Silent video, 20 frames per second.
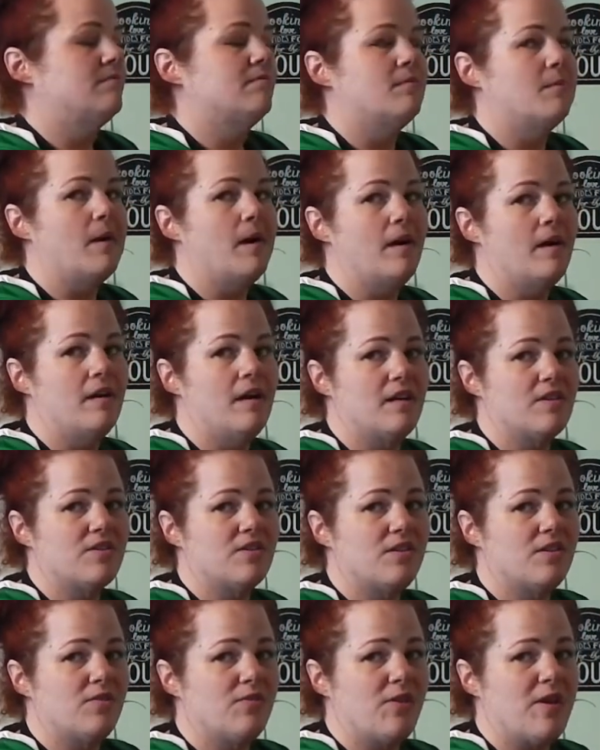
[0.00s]
Well, I
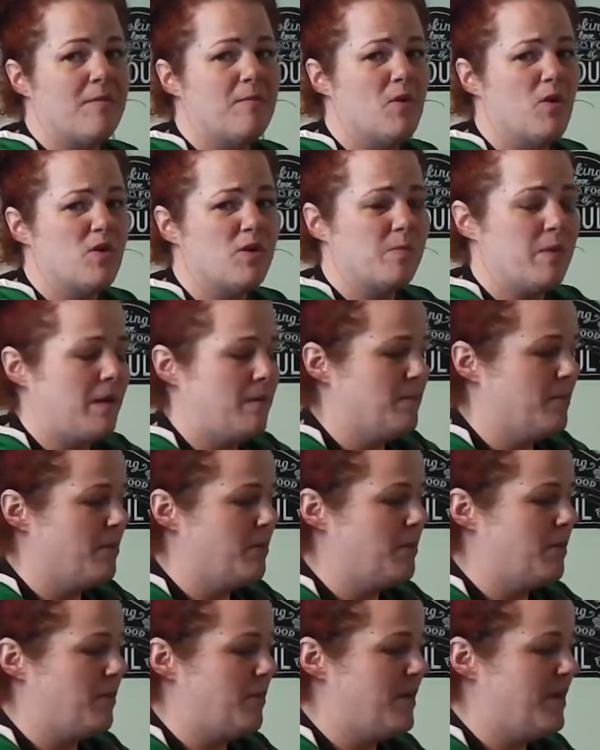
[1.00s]
don't know if we're most people,
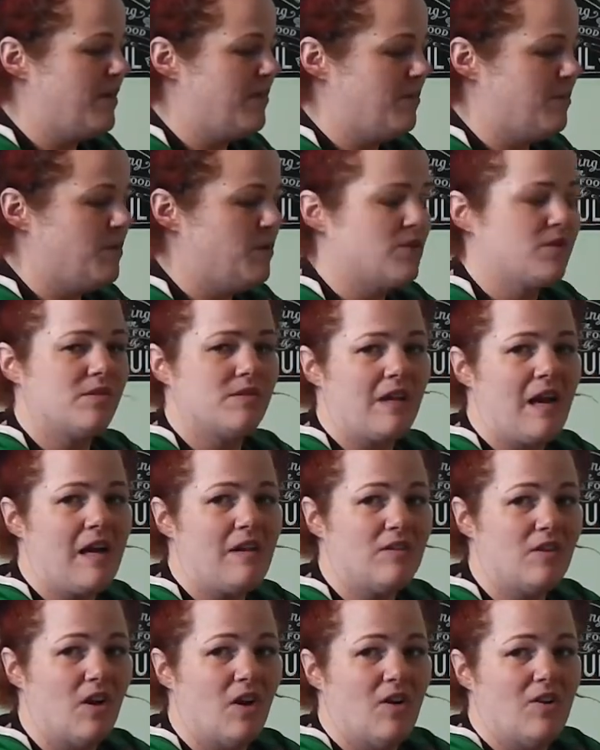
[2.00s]
but we have most
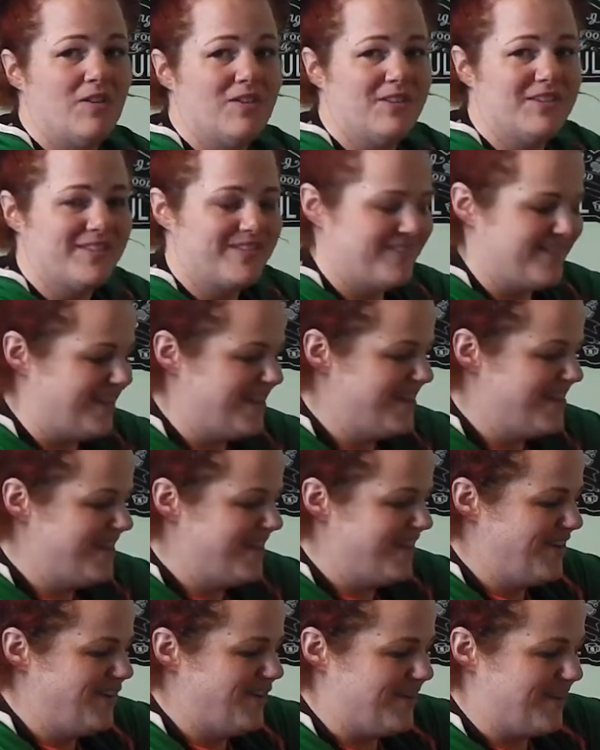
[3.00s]
alcohol
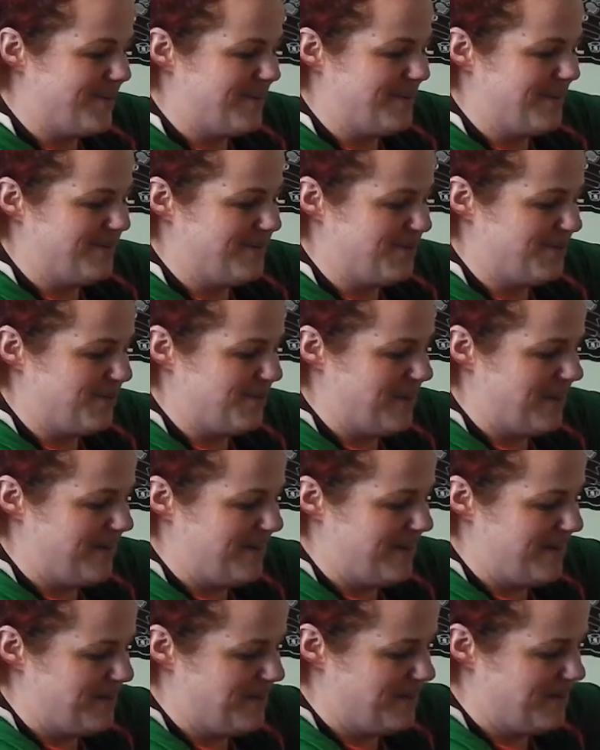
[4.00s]
knocking around somewhere
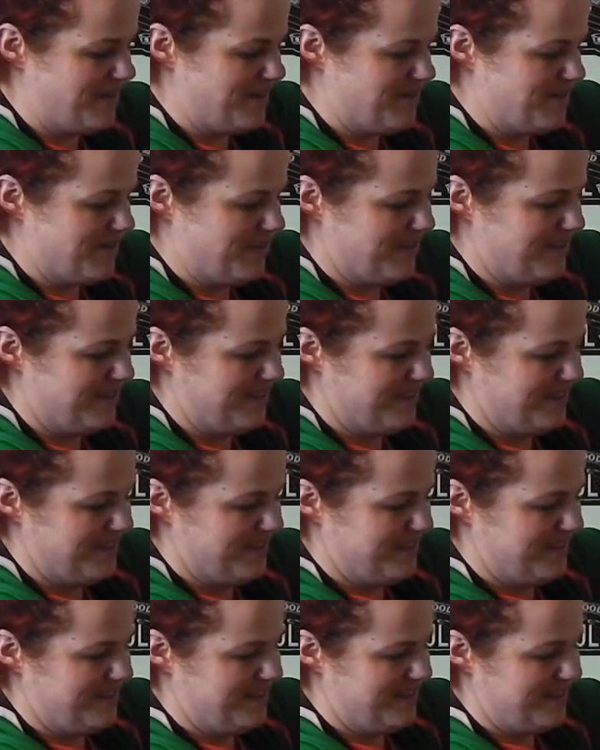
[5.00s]
in our house.
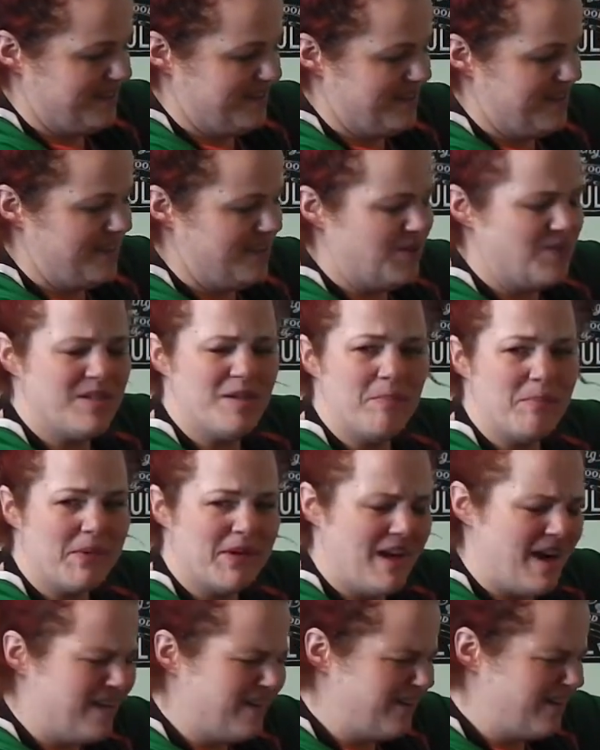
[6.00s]
Including
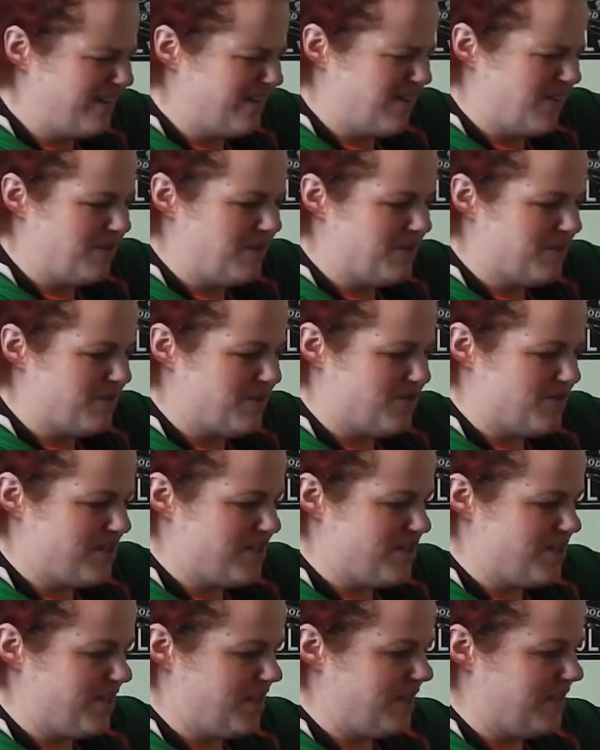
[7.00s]
banana liqueurs,
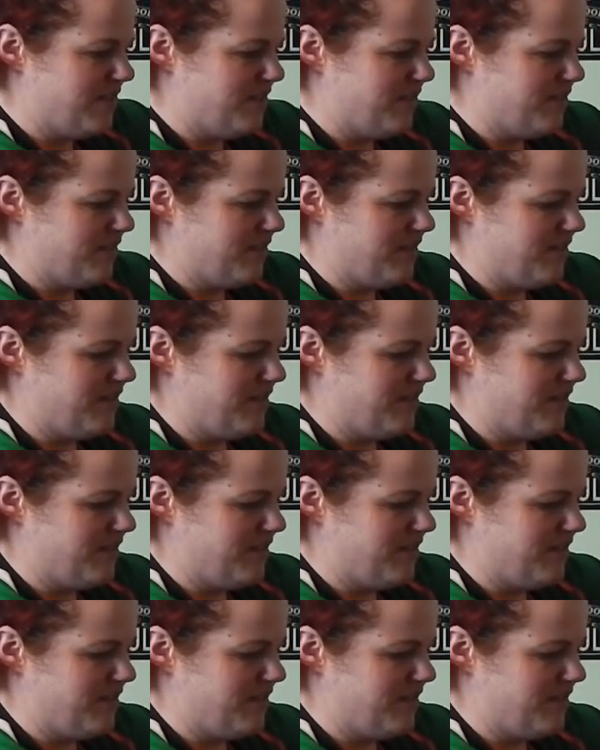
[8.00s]
strangely enough.